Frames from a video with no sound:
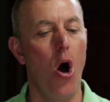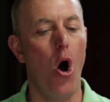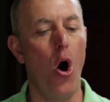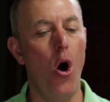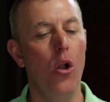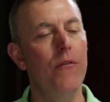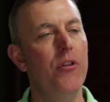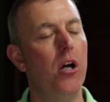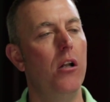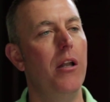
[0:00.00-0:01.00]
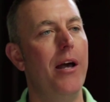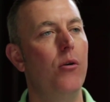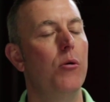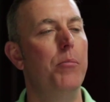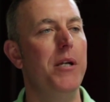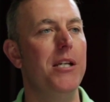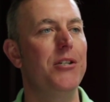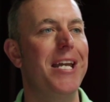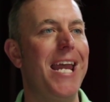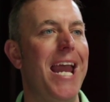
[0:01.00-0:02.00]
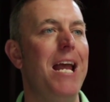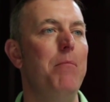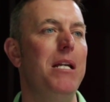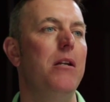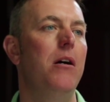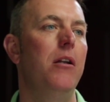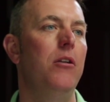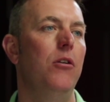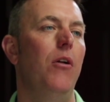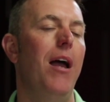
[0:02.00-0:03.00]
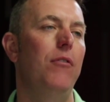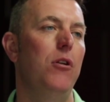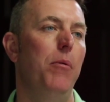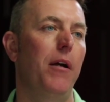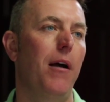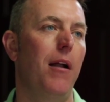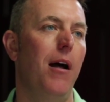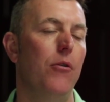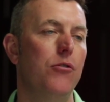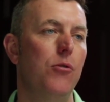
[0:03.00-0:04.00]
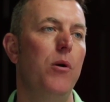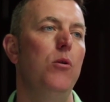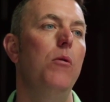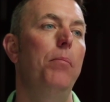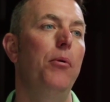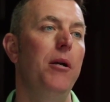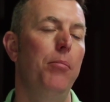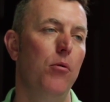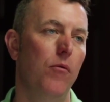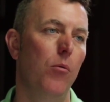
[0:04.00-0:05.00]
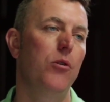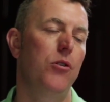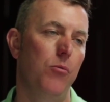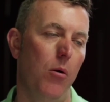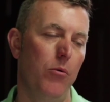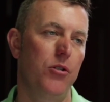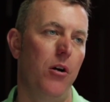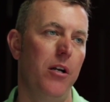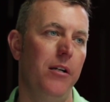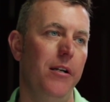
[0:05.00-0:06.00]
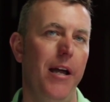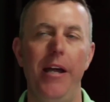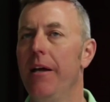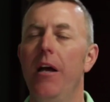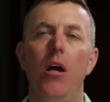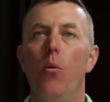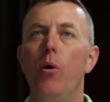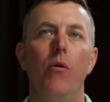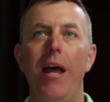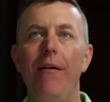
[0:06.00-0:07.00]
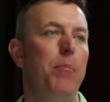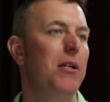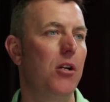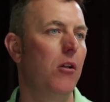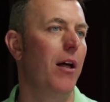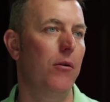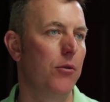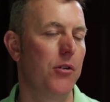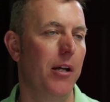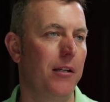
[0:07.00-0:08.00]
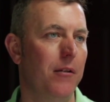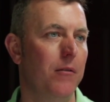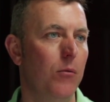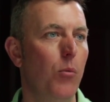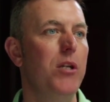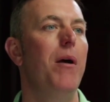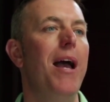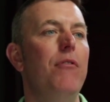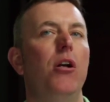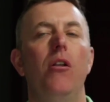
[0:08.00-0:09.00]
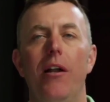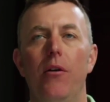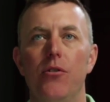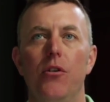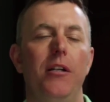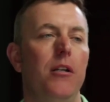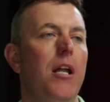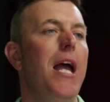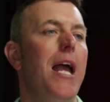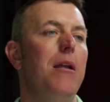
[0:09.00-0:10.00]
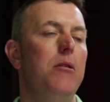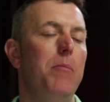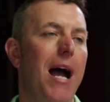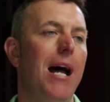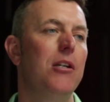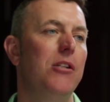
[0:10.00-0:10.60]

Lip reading: All of the collateral piece can't be done until after you pick out a house. So when we do a pre-approval, which is what we're starting today, we don't have a piece of collateral selected. When you have the collateral selected, and to be honest,